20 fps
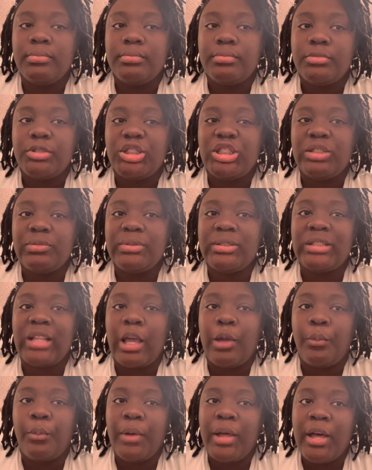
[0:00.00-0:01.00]
she was
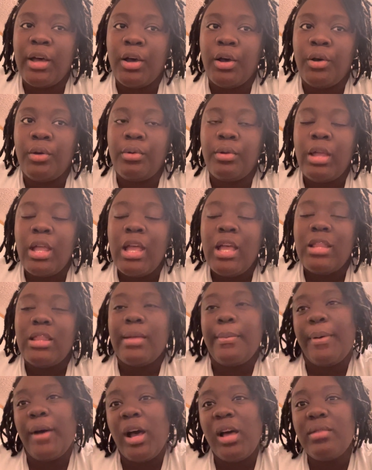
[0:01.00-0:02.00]
like, well, the
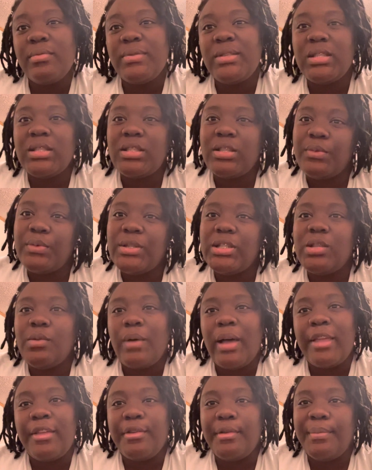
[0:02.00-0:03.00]
polyps is the reason
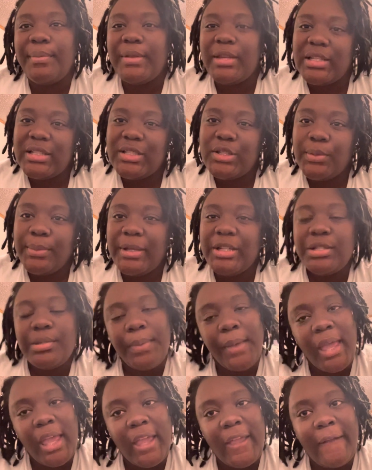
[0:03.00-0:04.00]
why you've been in so much
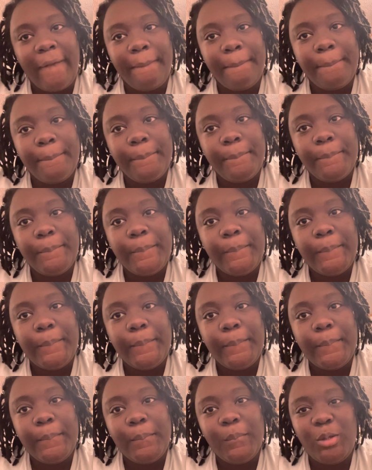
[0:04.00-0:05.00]
pain
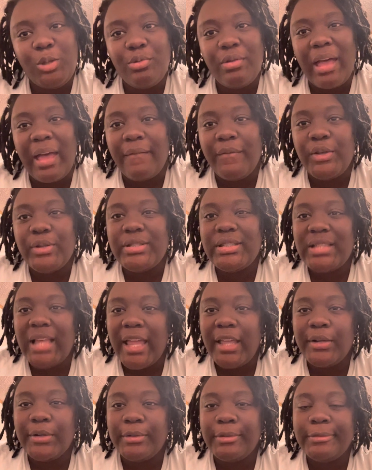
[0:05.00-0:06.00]
when you have your
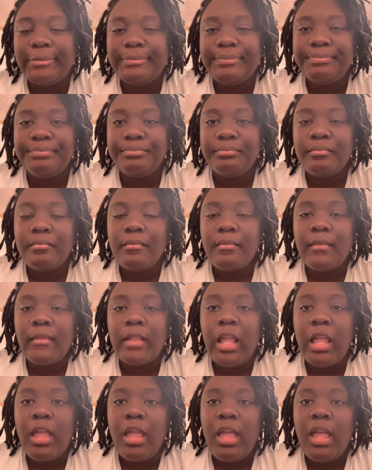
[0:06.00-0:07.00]
cycle.
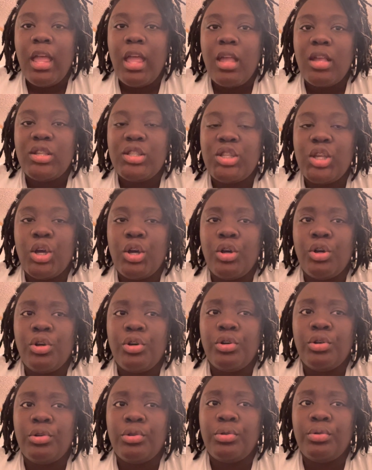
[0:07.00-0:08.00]

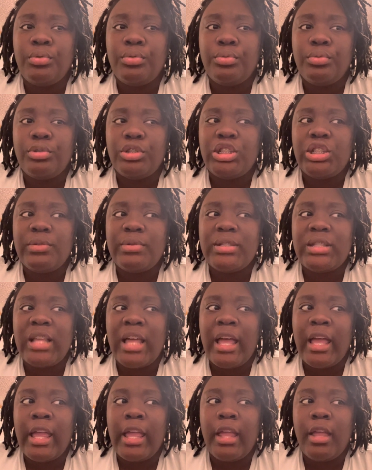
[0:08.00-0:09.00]
So she was
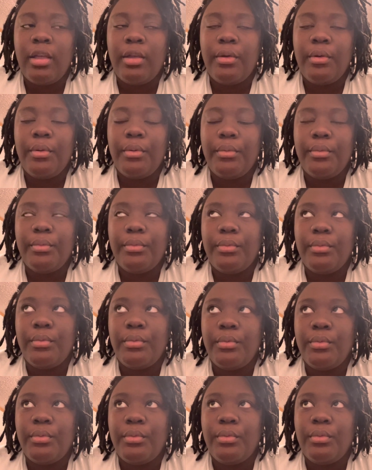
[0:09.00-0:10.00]
like,
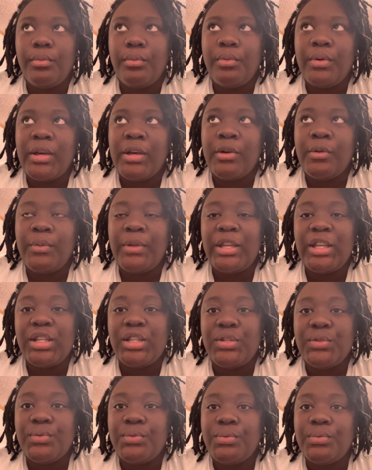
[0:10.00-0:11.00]
well, we can
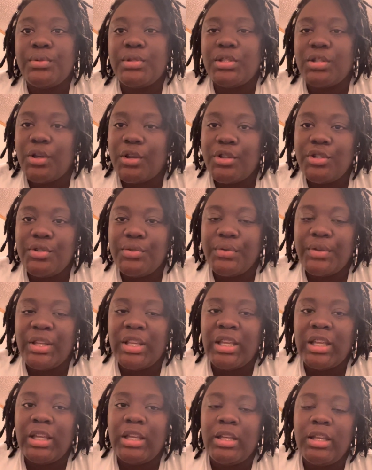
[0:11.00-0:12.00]
do
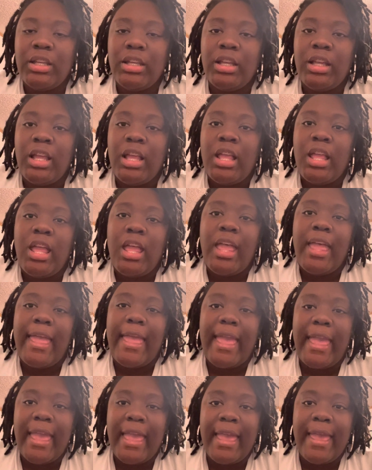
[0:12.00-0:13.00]
surgery
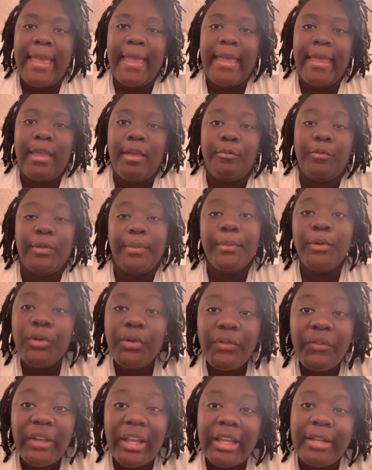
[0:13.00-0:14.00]
and
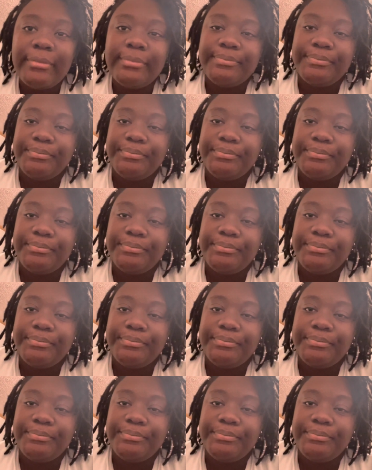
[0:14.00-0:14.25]
remove it.